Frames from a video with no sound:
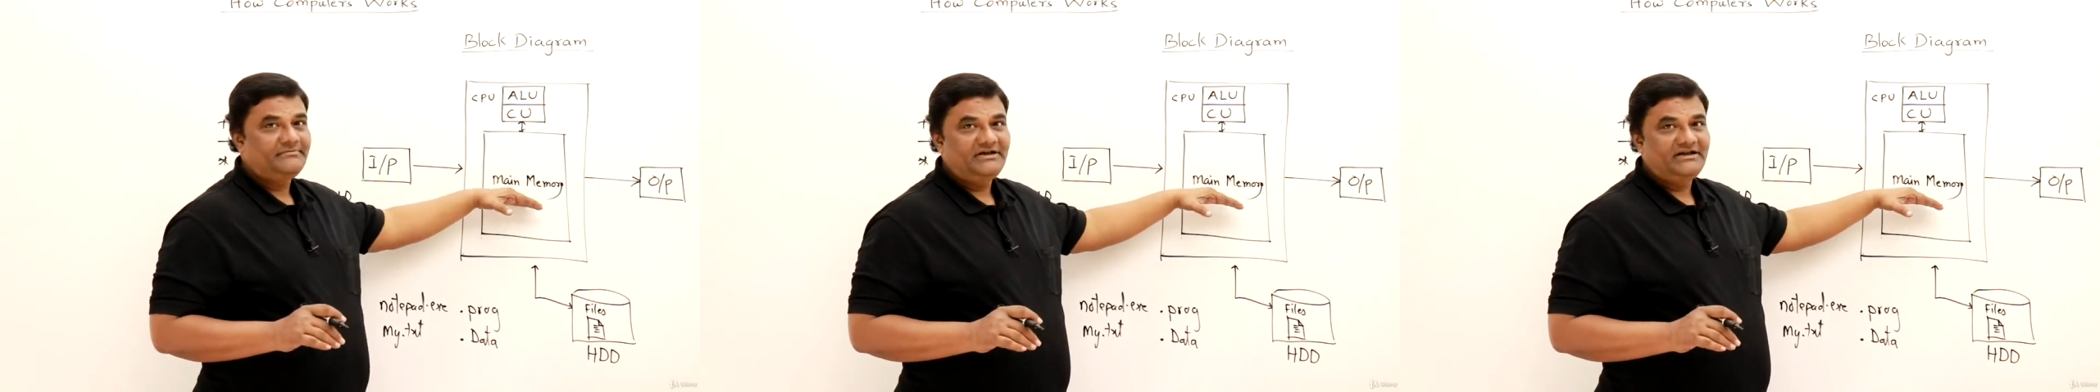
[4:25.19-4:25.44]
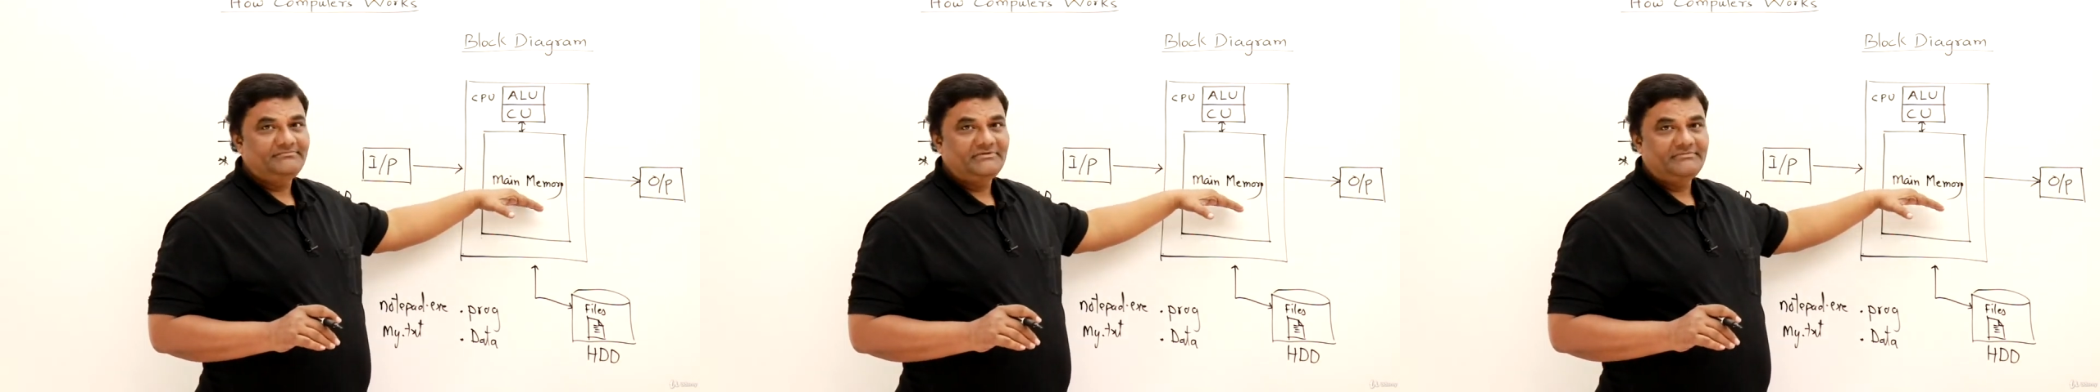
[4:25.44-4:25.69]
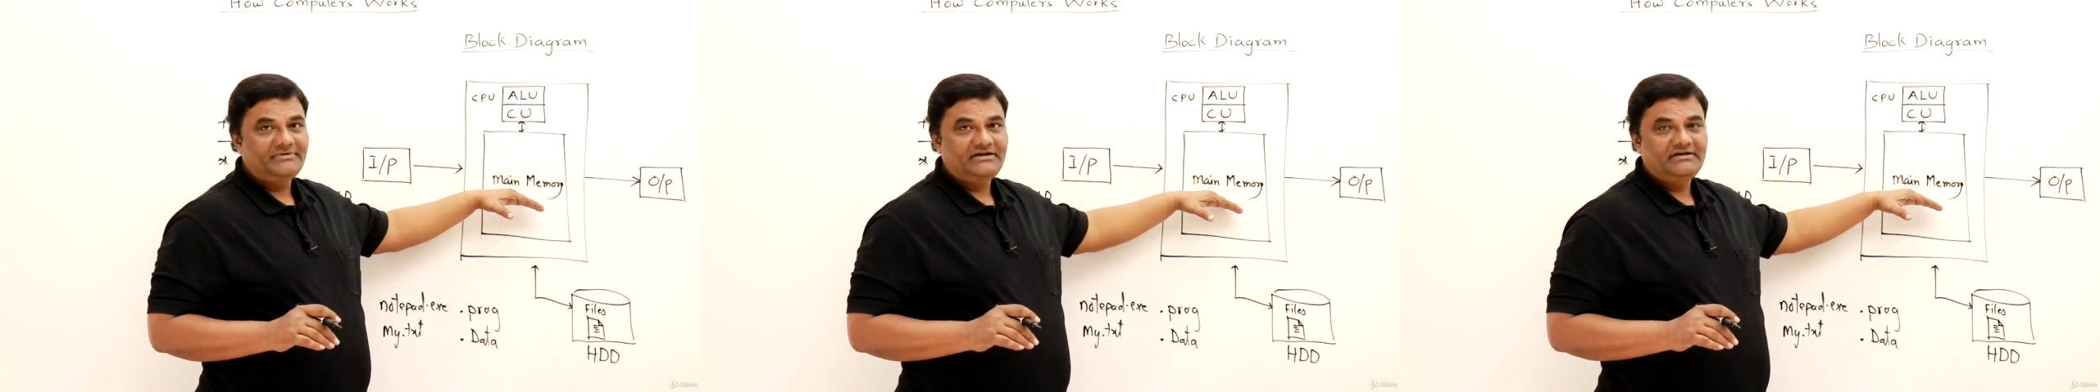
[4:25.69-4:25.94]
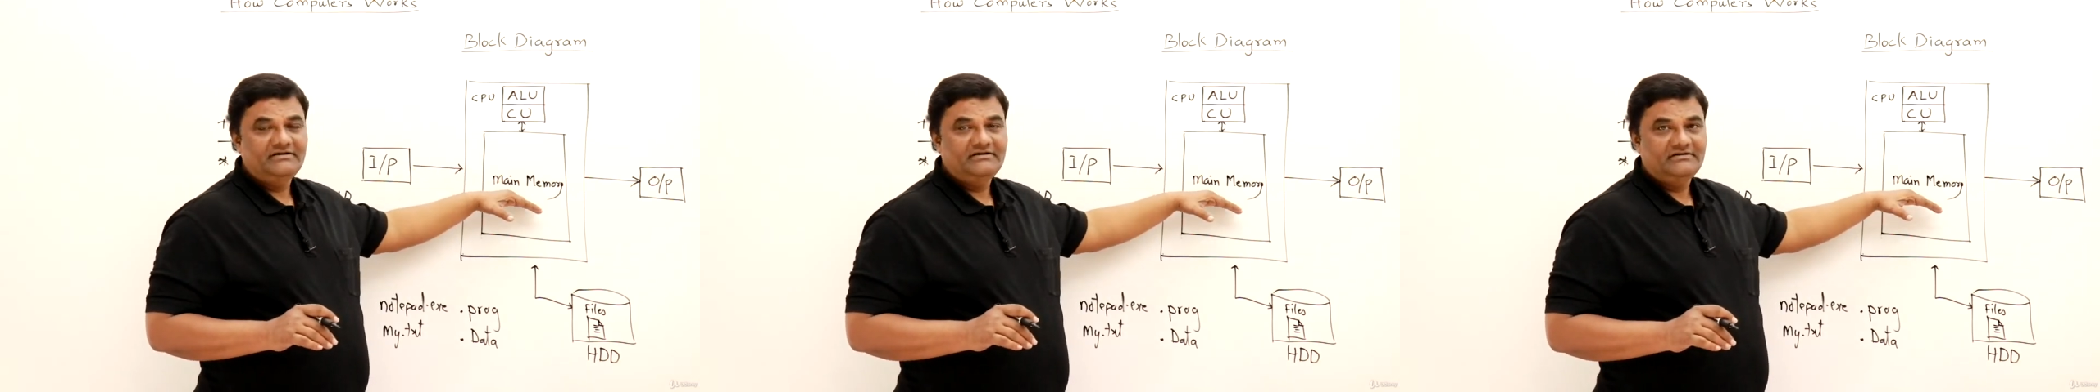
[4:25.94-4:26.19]
main
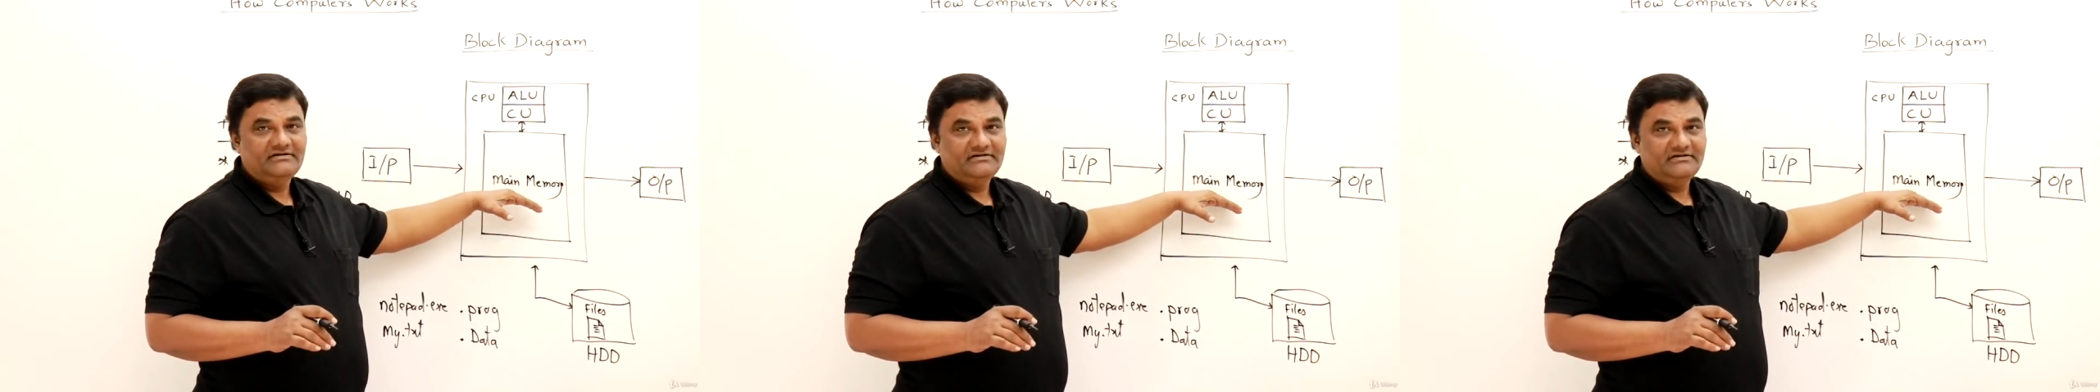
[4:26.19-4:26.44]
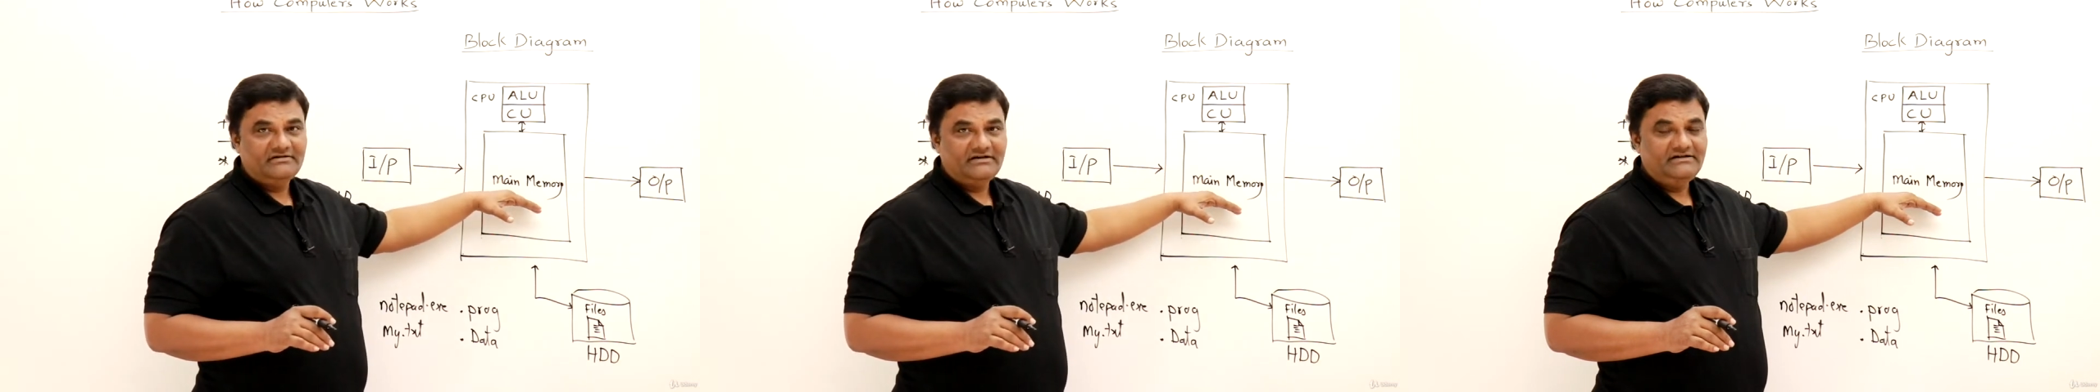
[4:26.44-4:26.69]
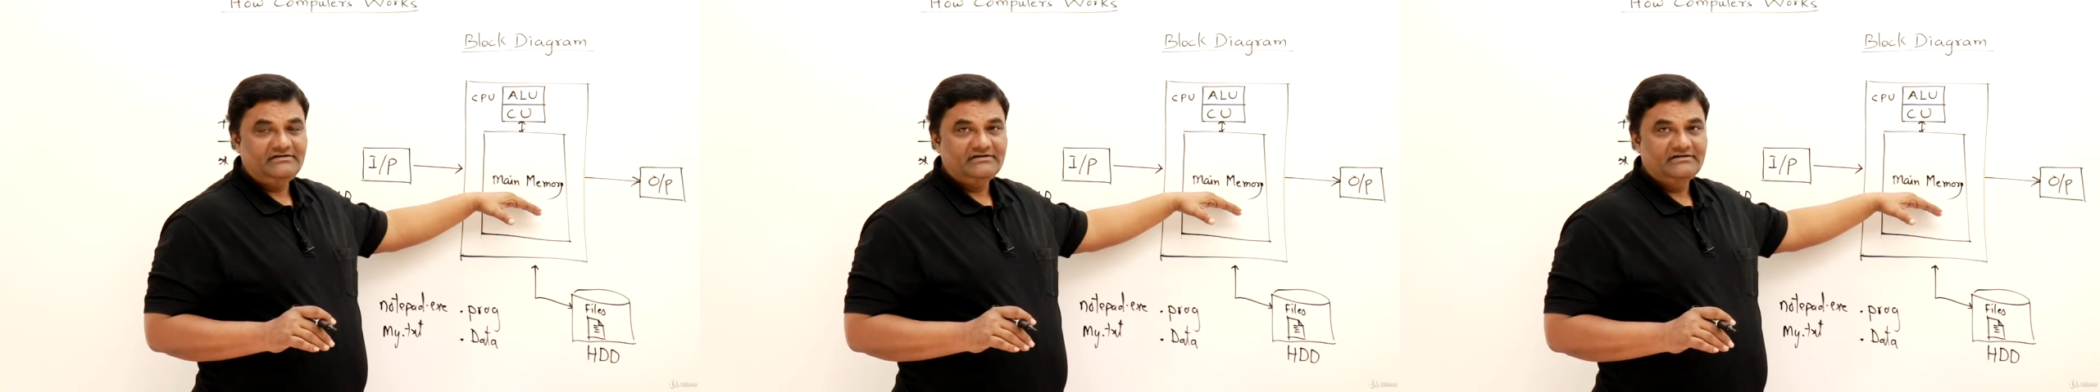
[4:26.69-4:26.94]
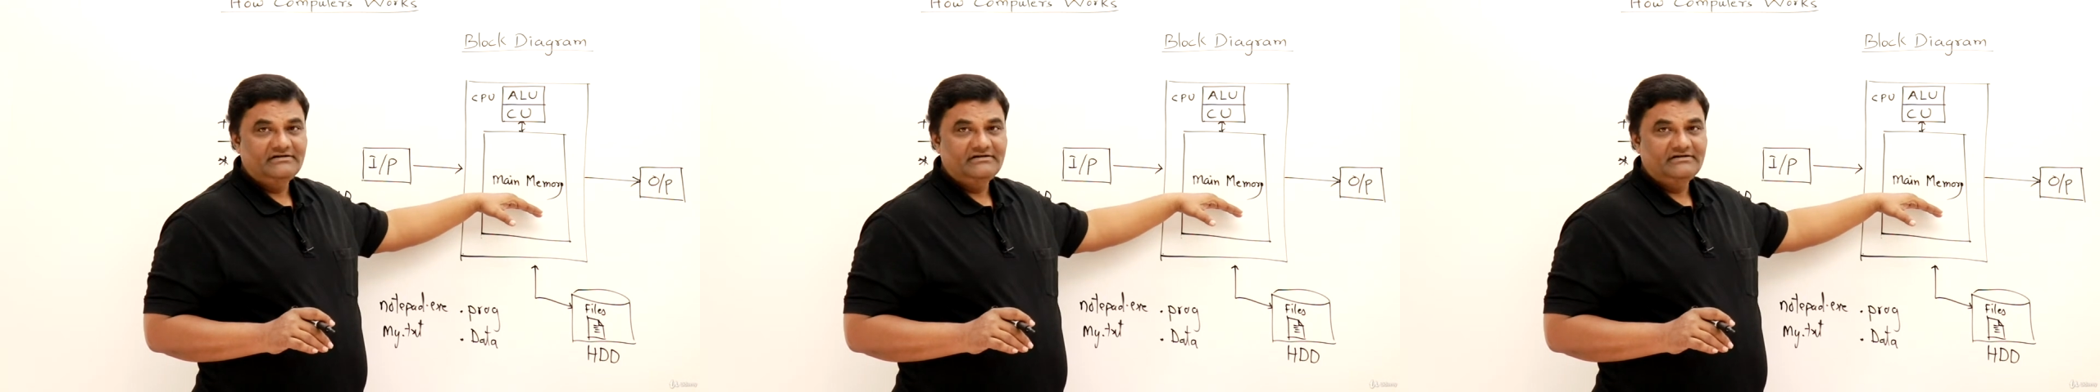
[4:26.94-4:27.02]
memory, right?